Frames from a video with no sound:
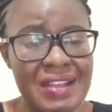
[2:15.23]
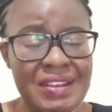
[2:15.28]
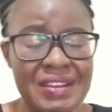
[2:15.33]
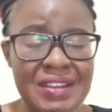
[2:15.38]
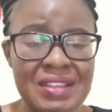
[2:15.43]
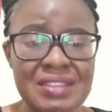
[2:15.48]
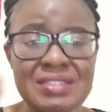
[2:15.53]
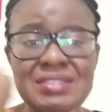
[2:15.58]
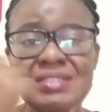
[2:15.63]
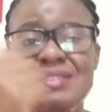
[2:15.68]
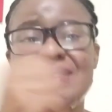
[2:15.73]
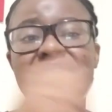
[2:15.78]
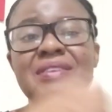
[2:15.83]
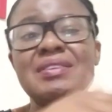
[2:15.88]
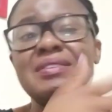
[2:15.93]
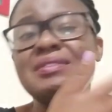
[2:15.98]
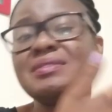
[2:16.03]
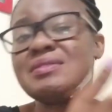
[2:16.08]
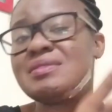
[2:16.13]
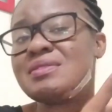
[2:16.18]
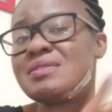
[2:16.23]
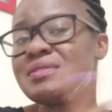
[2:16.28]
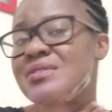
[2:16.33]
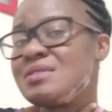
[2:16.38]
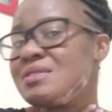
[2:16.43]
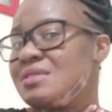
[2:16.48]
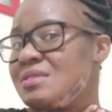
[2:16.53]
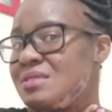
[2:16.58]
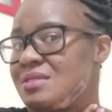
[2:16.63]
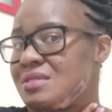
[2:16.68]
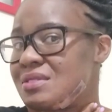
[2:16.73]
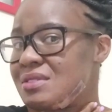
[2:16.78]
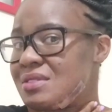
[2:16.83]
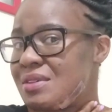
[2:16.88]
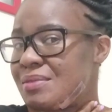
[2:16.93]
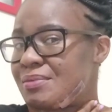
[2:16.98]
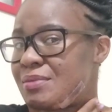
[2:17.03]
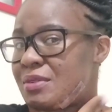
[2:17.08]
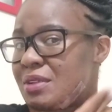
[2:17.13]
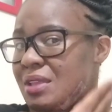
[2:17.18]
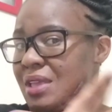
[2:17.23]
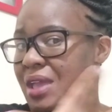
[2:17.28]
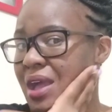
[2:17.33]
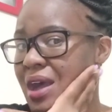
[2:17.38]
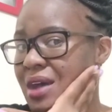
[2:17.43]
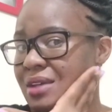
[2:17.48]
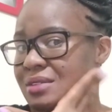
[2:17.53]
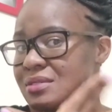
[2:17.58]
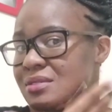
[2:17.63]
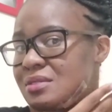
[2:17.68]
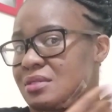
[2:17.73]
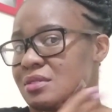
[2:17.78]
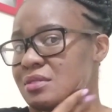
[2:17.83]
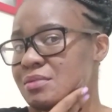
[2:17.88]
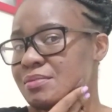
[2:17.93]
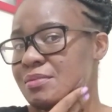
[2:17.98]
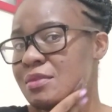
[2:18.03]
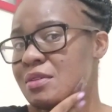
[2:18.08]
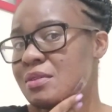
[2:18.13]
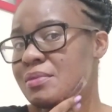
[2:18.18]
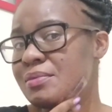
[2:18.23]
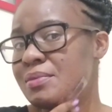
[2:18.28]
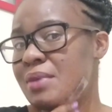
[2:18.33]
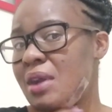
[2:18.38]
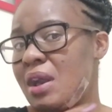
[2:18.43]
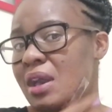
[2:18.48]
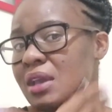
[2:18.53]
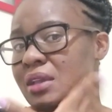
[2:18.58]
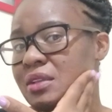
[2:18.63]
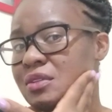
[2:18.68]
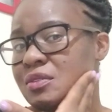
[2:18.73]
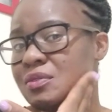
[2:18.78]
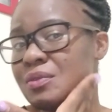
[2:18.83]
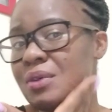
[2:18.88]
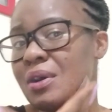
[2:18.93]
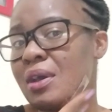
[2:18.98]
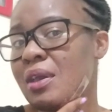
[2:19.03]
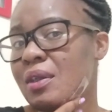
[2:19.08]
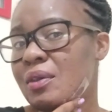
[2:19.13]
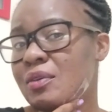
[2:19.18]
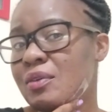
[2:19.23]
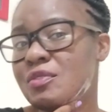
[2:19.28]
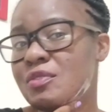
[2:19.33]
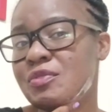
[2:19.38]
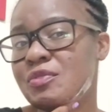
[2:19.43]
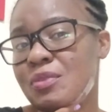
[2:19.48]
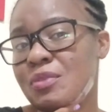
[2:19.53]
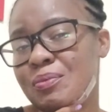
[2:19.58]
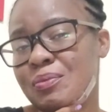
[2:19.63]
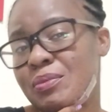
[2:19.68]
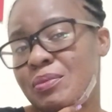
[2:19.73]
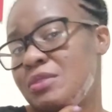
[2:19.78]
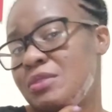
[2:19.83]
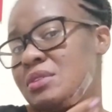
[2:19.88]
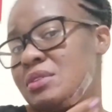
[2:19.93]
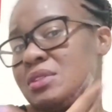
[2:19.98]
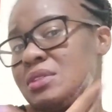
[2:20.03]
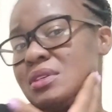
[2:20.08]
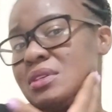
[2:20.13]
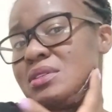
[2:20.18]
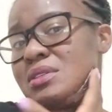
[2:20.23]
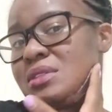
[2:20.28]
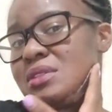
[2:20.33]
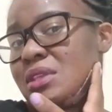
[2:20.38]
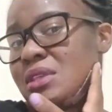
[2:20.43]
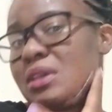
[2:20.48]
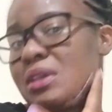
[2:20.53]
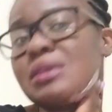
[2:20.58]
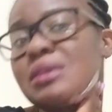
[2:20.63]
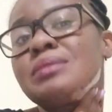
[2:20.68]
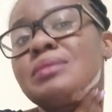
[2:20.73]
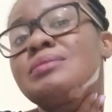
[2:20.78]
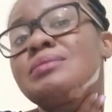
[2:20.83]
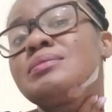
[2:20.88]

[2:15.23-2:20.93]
later on. So somebody asked me, why do I often put this thing?